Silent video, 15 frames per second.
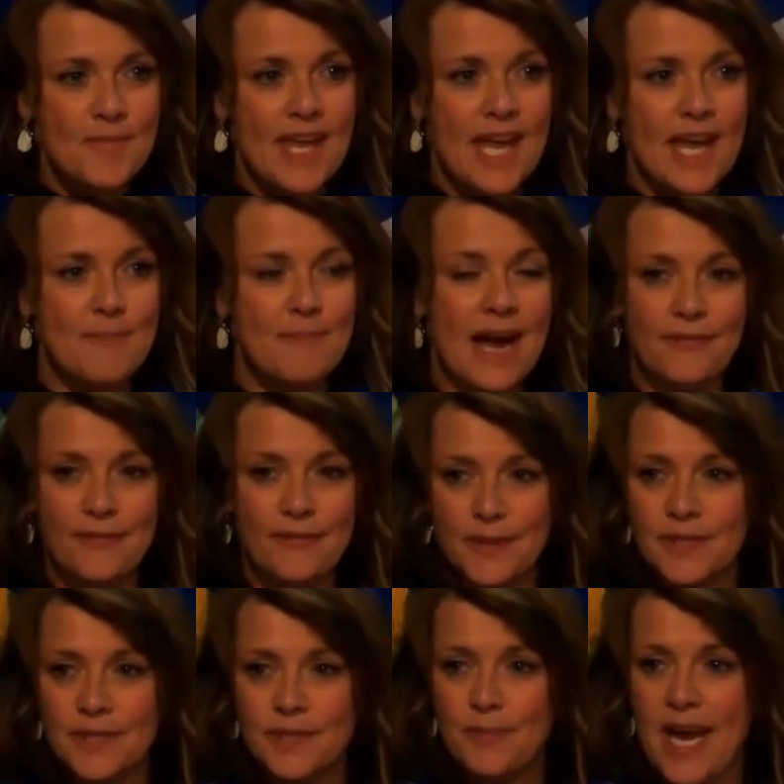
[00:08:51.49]
My
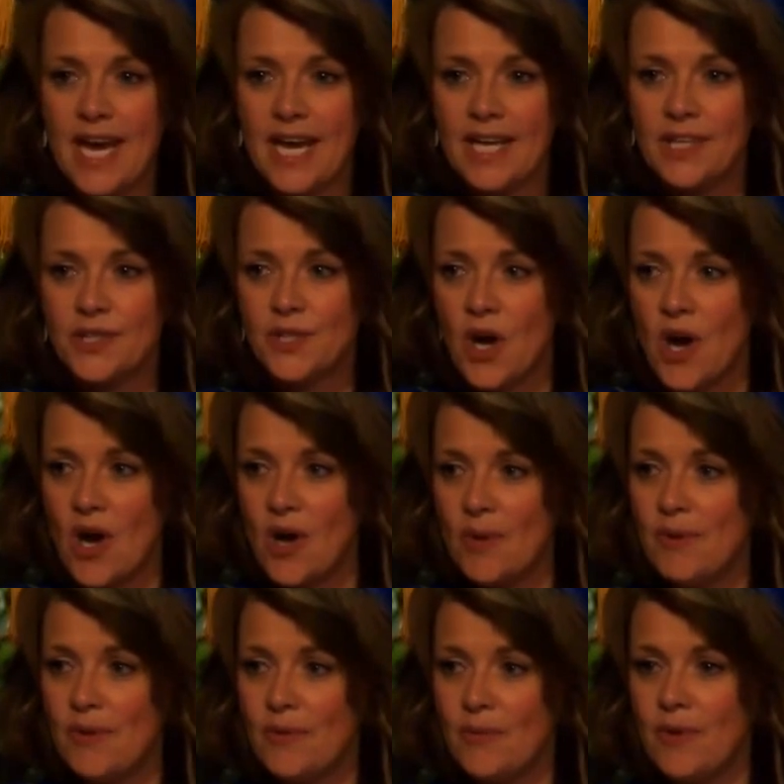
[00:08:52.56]
first paying
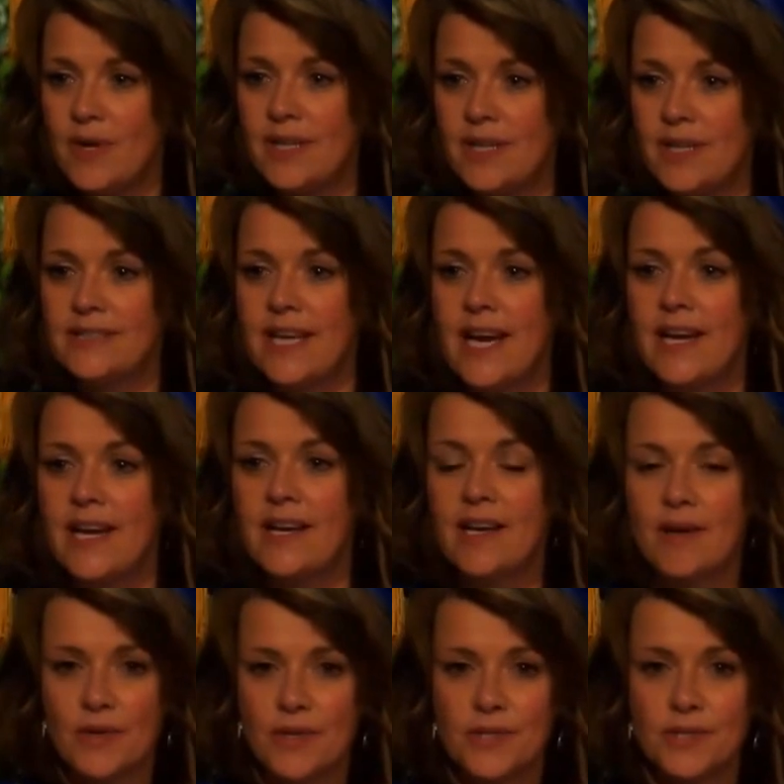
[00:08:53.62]
job was a
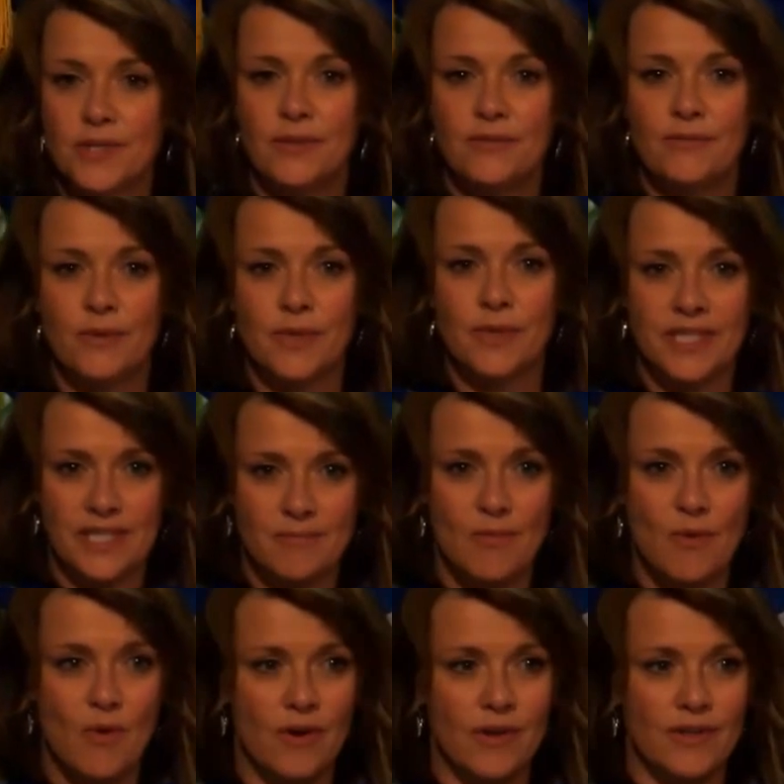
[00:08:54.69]
commercial for Tim
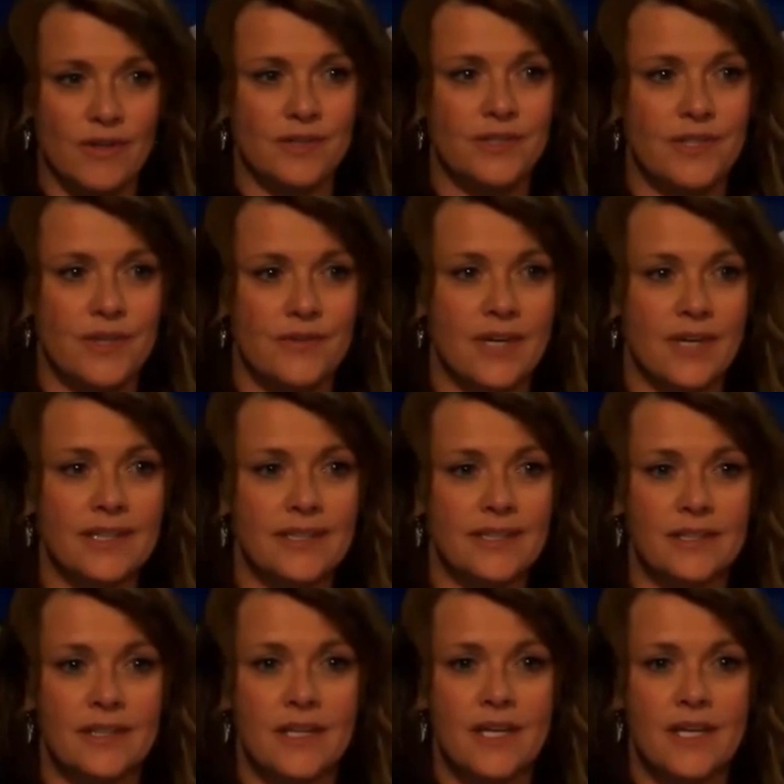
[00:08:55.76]
Hortons Donuts.